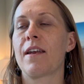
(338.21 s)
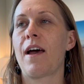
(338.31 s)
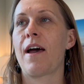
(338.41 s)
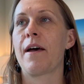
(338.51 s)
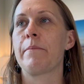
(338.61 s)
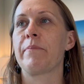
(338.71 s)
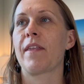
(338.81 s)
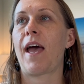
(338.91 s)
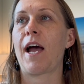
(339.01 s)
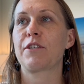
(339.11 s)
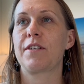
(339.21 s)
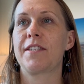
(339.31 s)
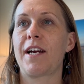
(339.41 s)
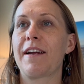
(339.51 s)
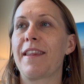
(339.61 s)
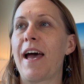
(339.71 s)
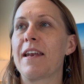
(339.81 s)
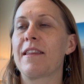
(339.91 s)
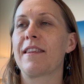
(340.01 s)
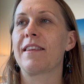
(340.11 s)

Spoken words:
That